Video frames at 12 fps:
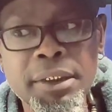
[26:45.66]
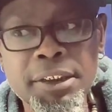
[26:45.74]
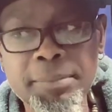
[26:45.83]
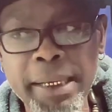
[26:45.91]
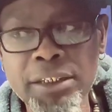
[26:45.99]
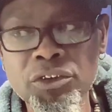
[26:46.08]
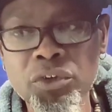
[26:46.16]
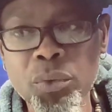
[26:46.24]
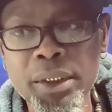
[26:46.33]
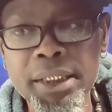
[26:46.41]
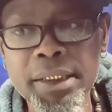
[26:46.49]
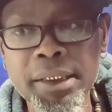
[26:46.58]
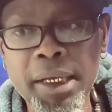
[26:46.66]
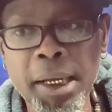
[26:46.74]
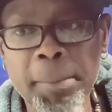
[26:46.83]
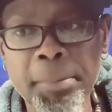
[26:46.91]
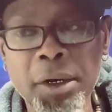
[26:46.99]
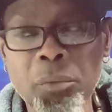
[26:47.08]
He's making 20,
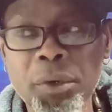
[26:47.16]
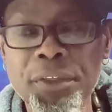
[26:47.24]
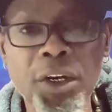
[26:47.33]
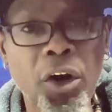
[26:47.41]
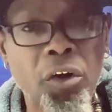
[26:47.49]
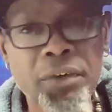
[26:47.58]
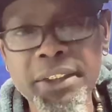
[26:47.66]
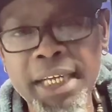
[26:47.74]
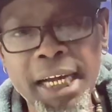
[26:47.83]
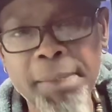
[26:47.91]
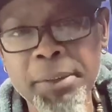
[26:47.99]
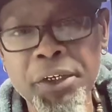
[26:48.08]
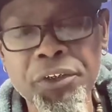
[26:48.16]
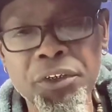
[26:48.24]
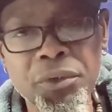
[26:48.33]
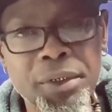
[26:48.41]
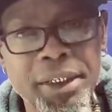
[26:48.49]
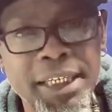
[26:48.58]
but with the overtime they're
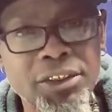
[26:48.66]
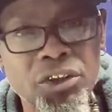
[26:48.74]
doing,